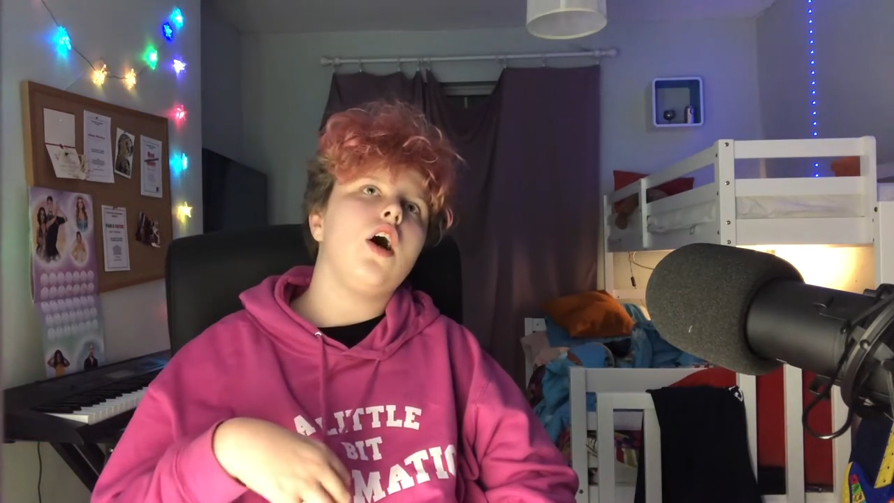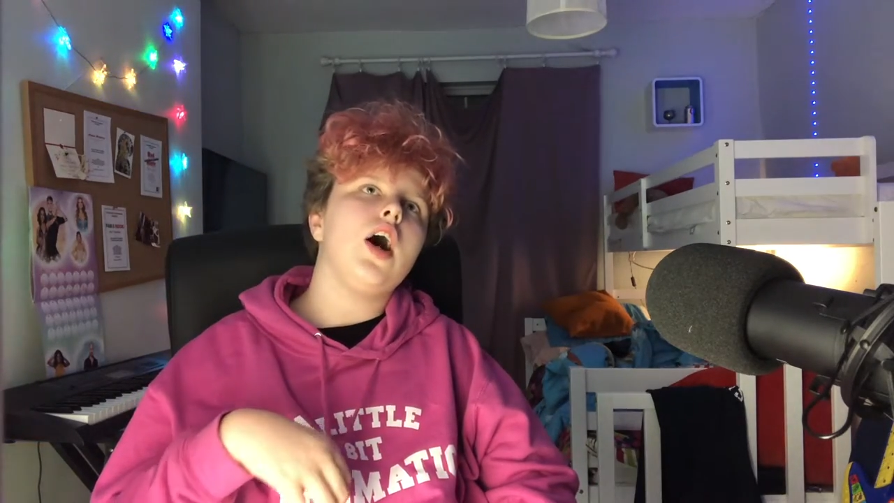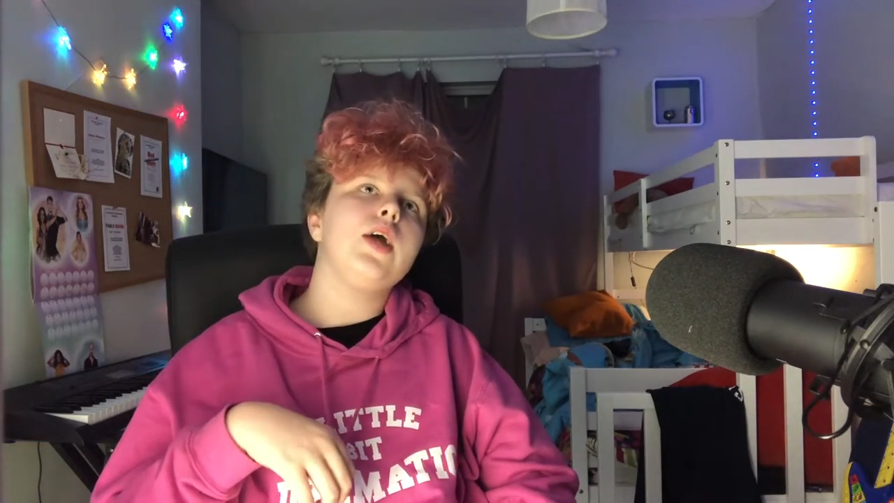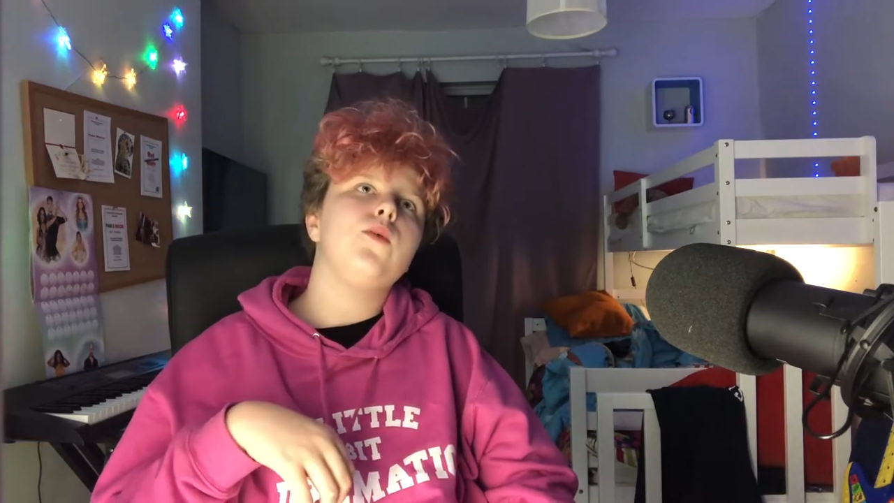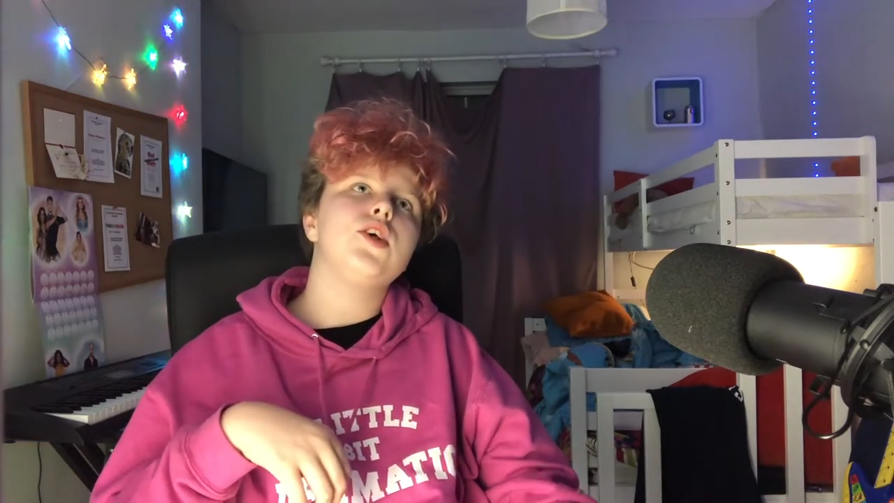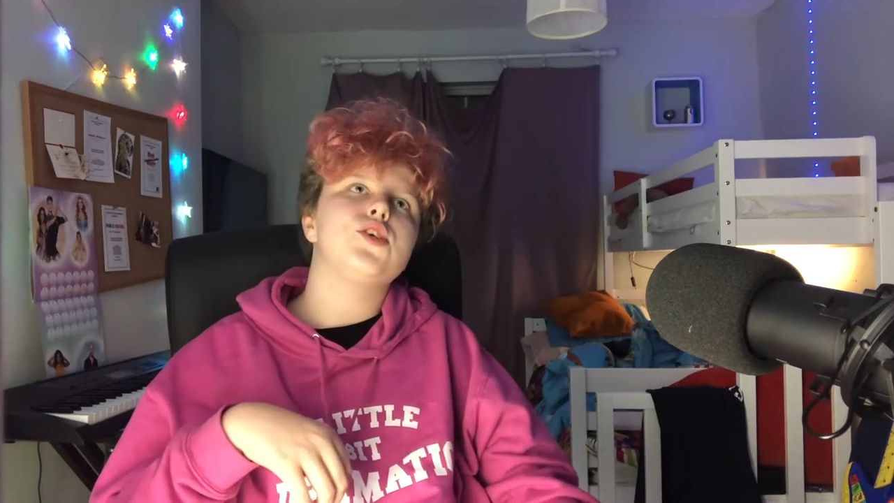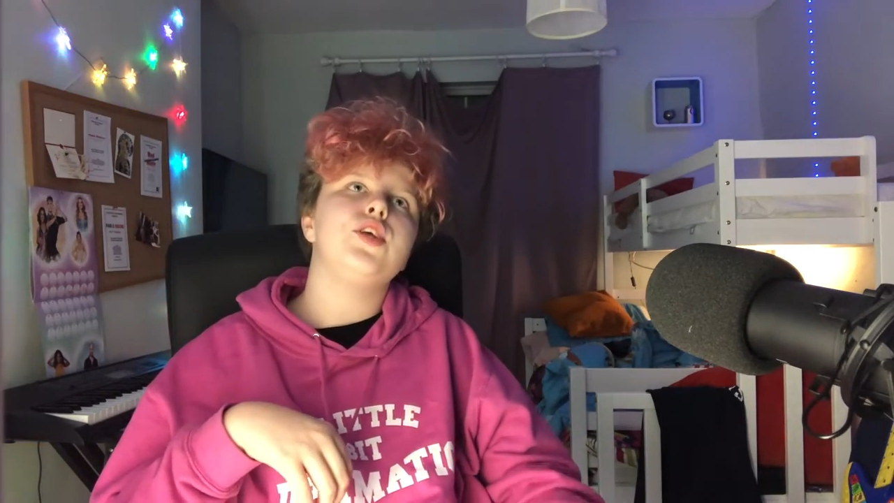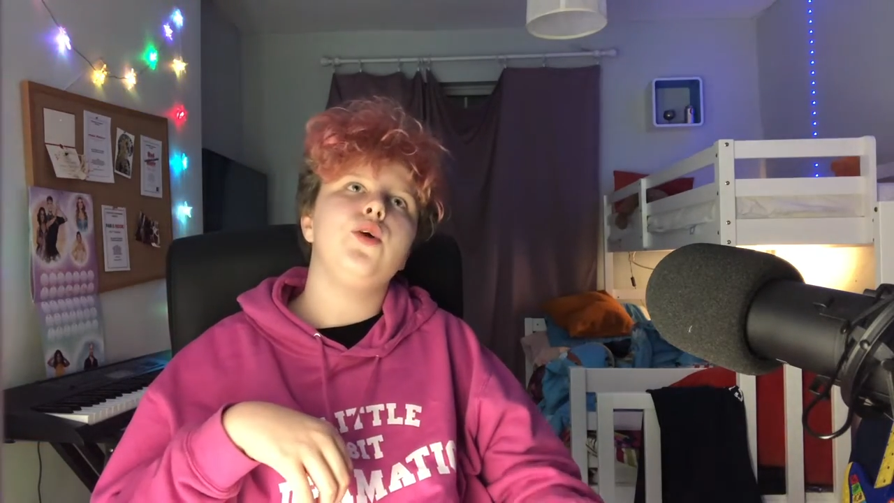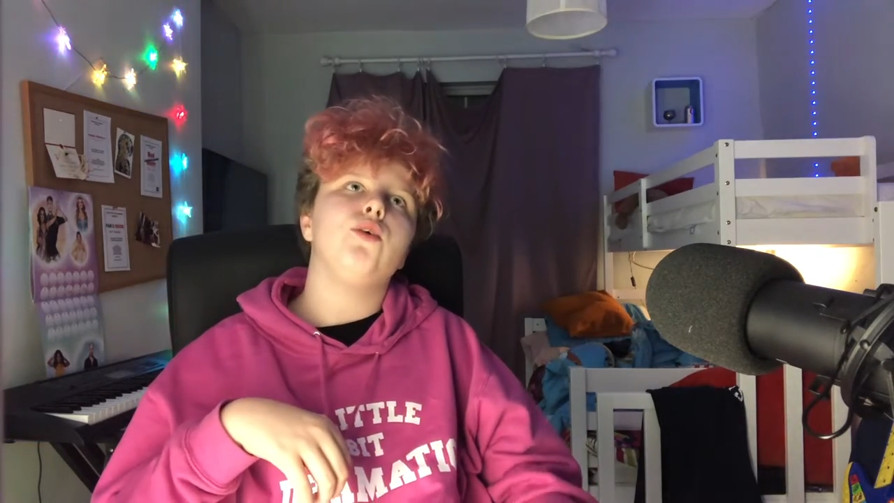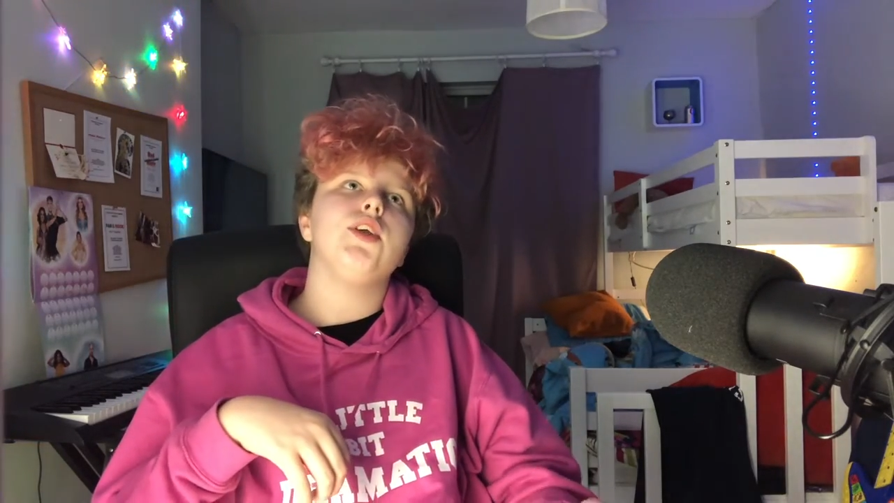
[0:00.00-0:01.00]
I wish
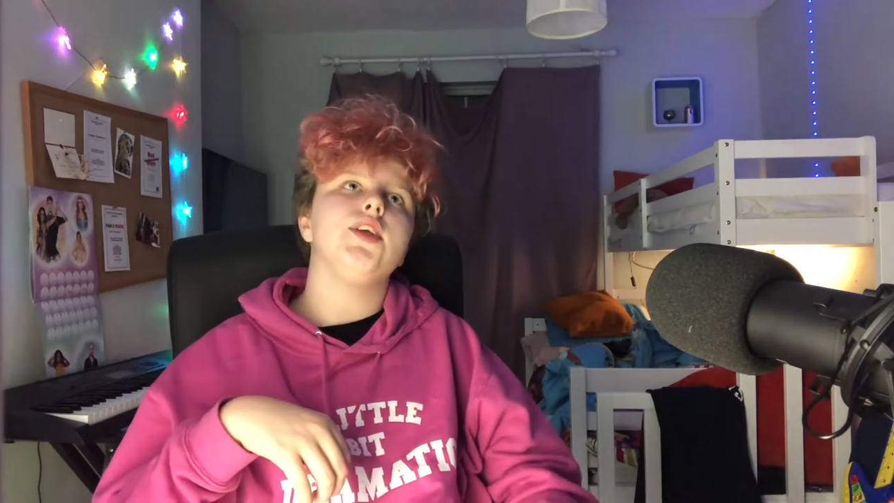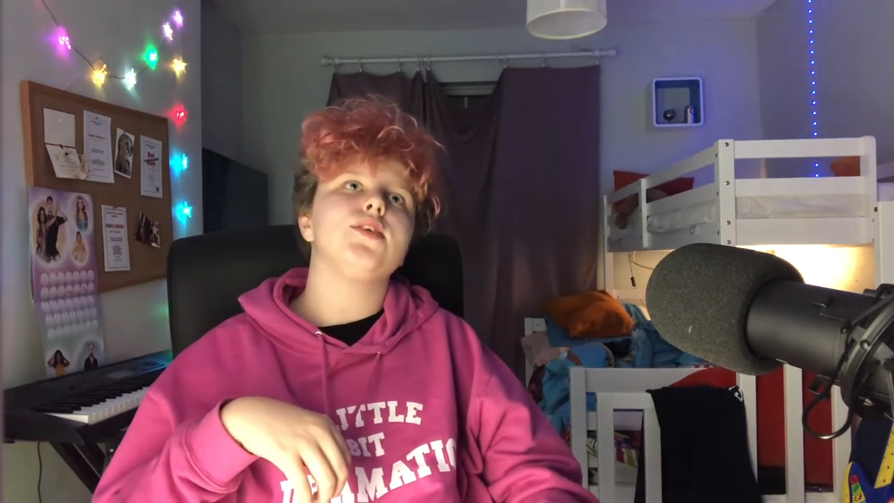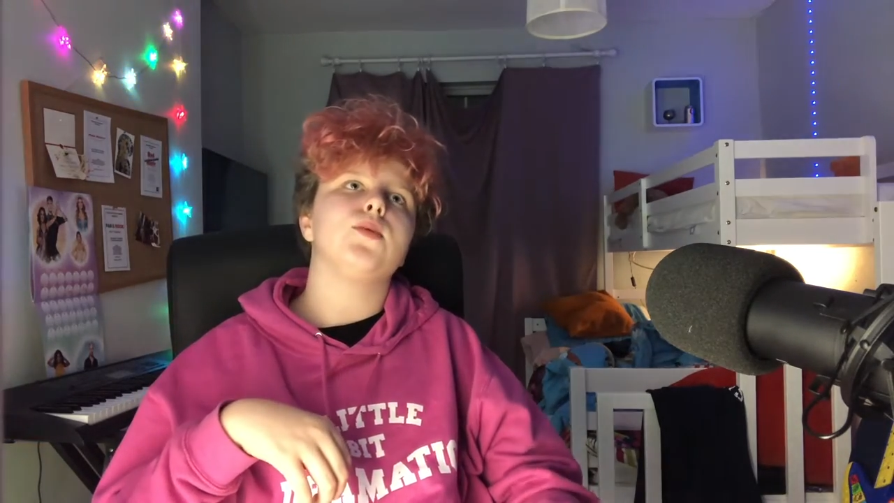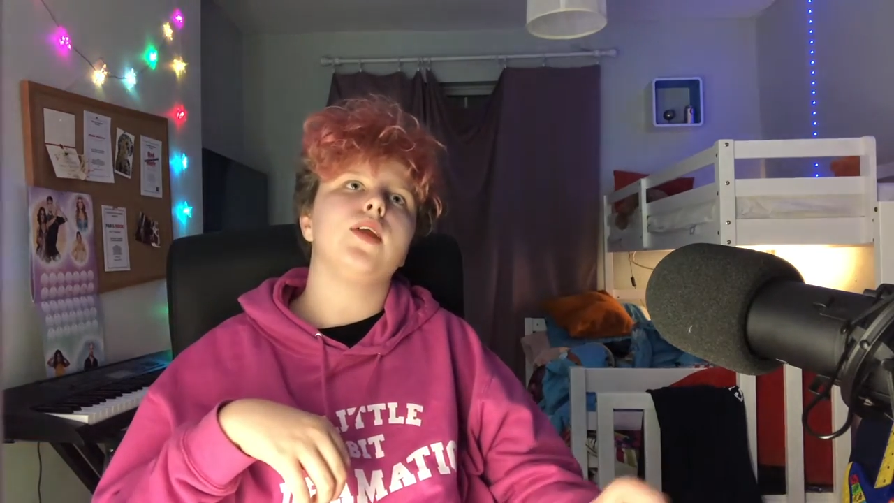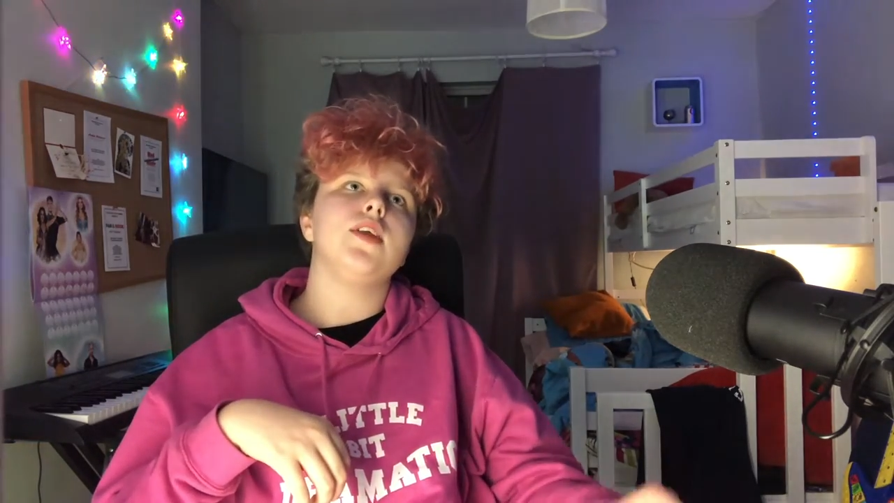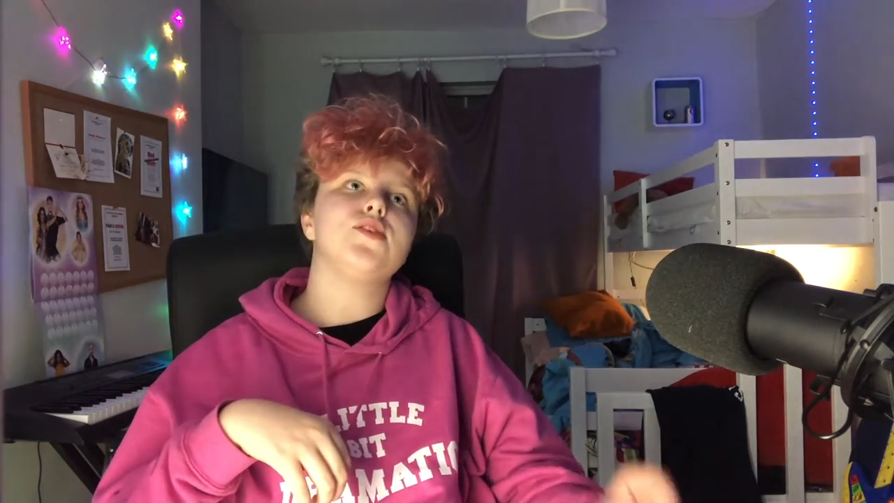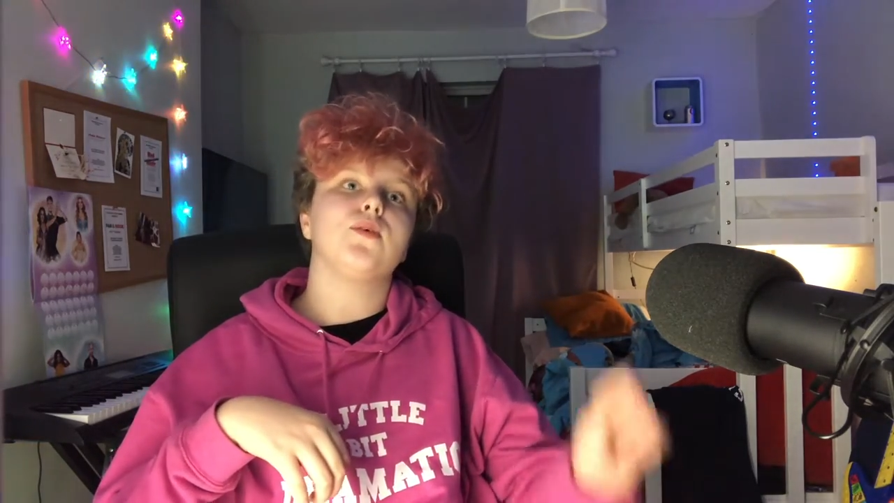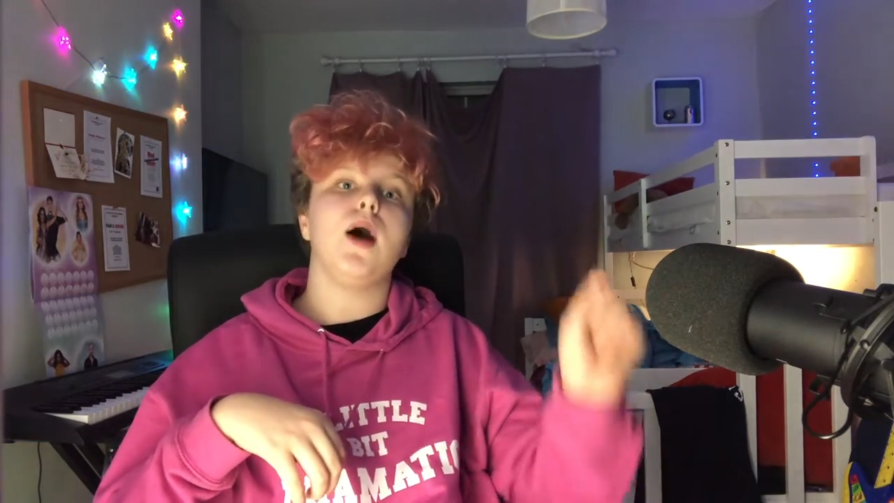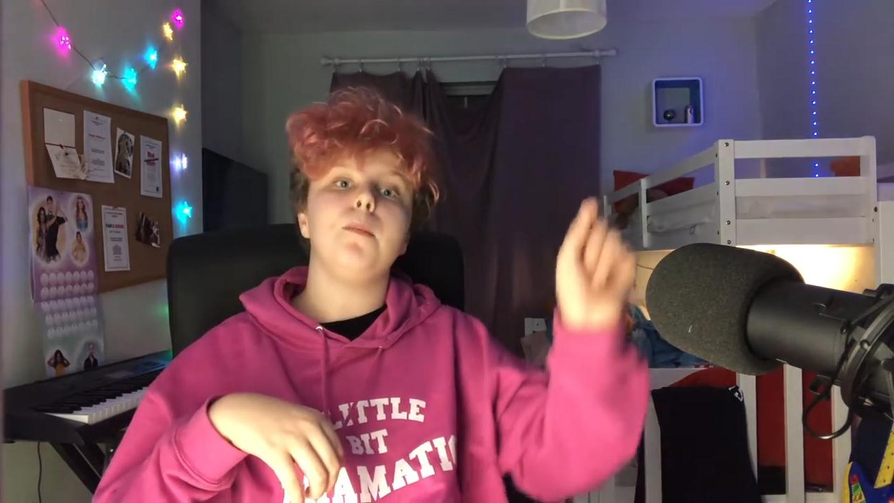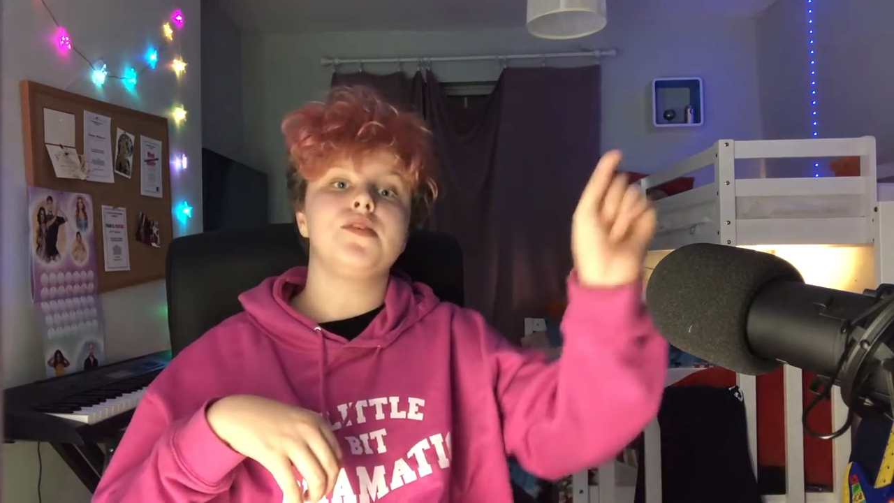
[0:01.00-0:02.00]
the audience would
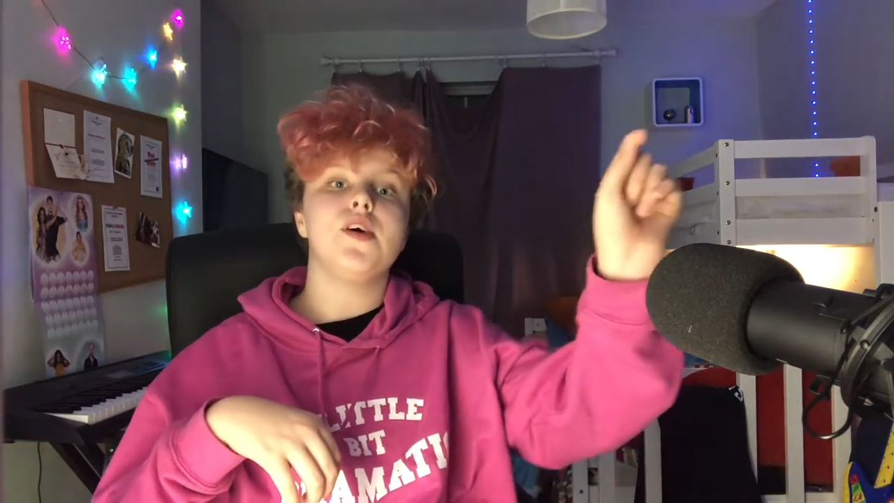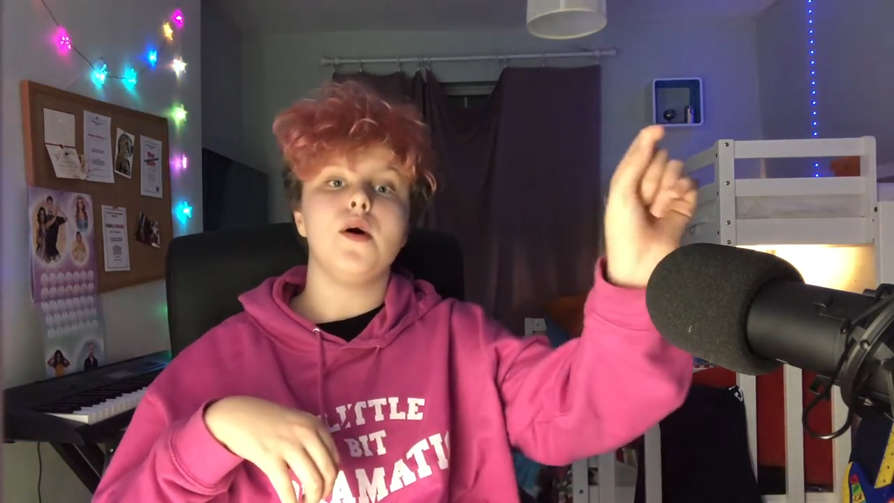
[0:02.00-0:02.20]
interrupt